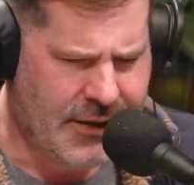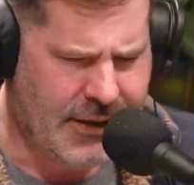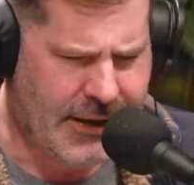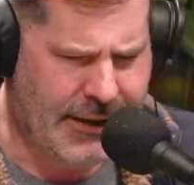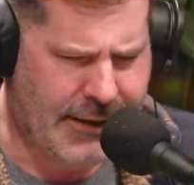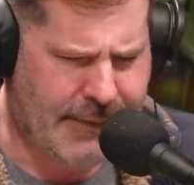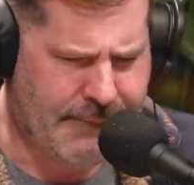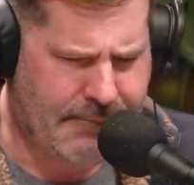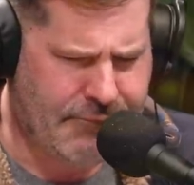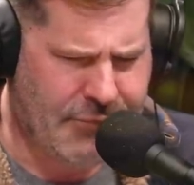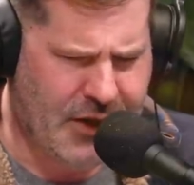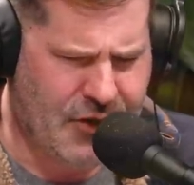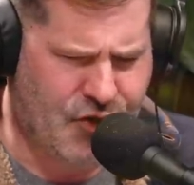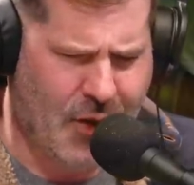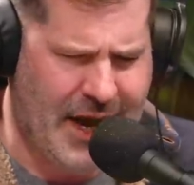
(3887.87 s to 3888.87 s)

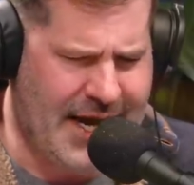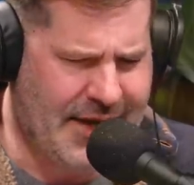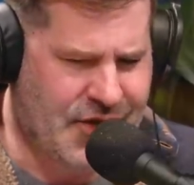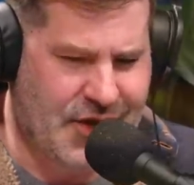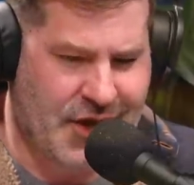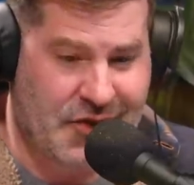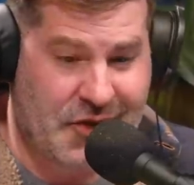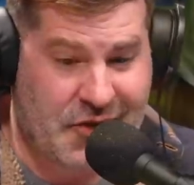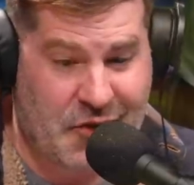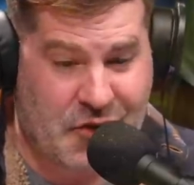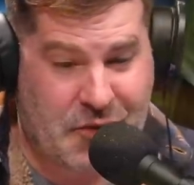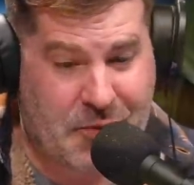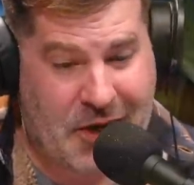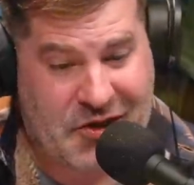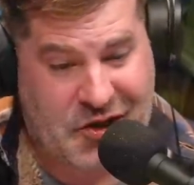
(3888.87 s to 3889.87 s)
Dwayne says, it's no
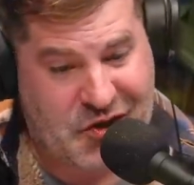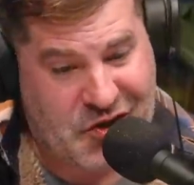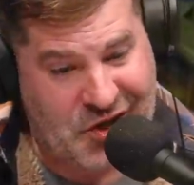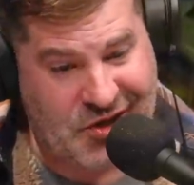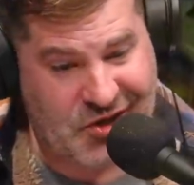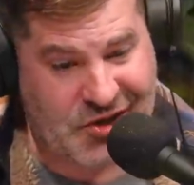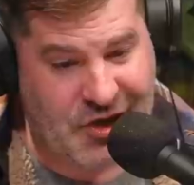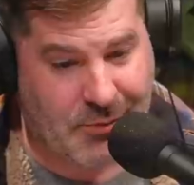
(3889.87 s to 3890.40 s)
surprise to see this.